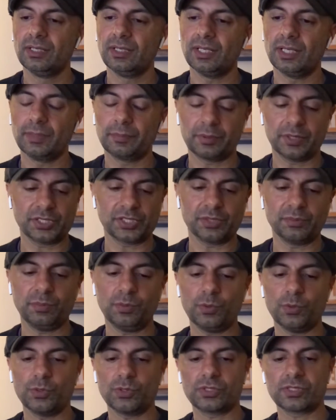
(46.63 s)
pressure
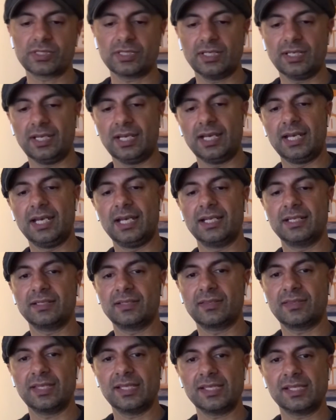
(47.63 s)
port, and
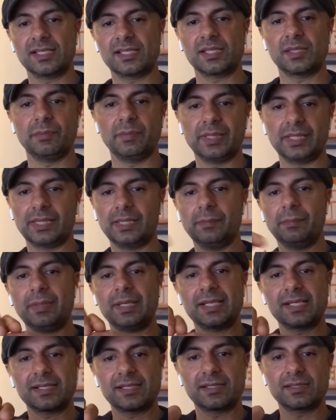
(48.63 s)
this is the bit that
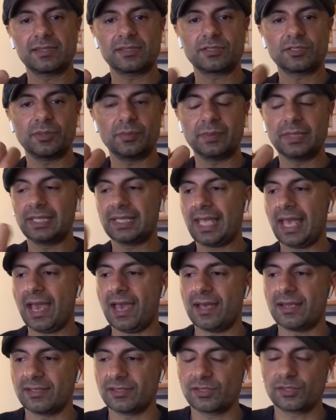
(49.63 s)
pierces the top of the
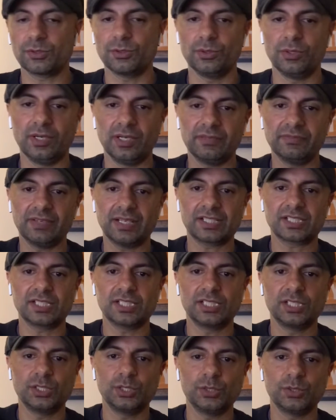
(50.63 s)
can, so I've actually
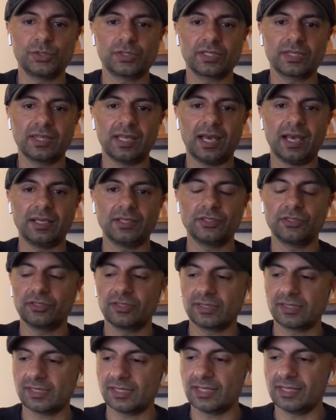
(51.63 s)
used that, you
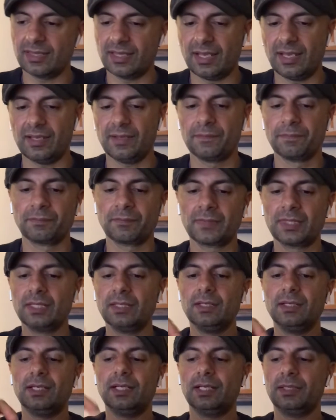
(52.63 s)
can see that.
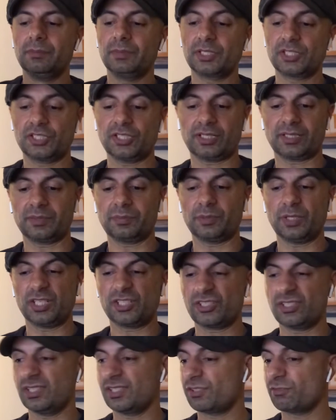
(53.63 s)
But to check the
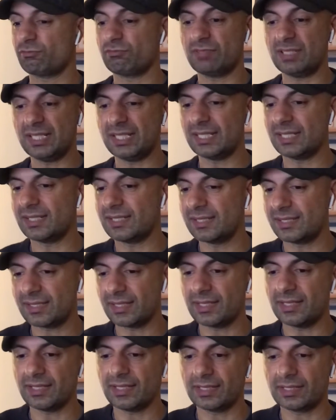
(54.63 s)
pressure, it's really
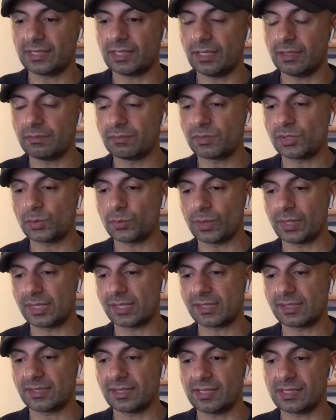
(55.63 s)
easy. It comes with a
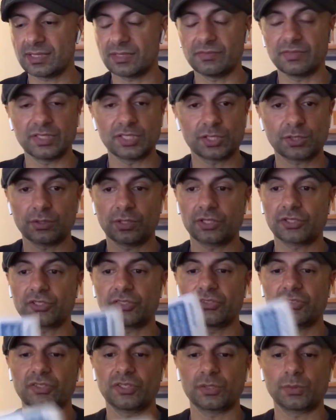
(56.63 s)
set of
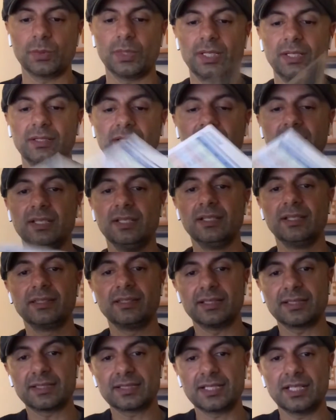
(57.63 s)
instructions as well
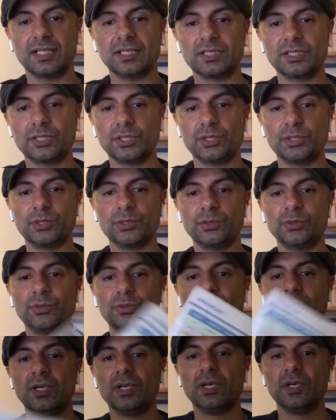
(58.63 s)
that tell you
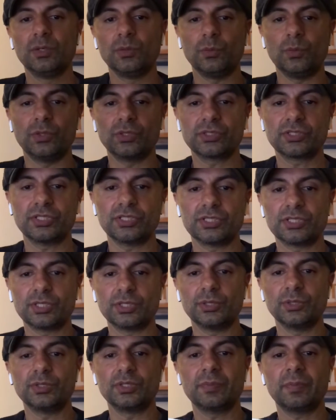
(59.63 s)
what to do
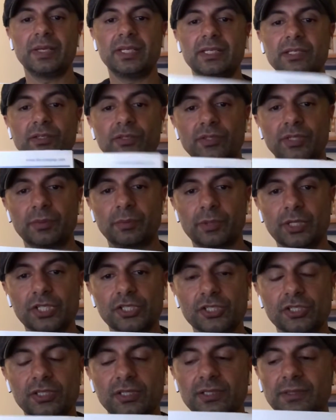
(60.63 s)
depending on the
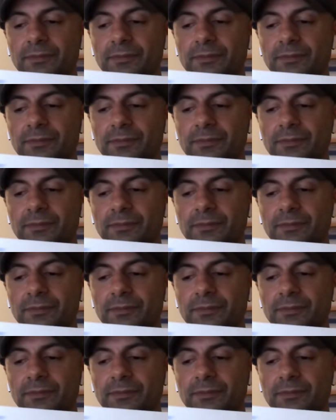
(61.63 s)
pressure,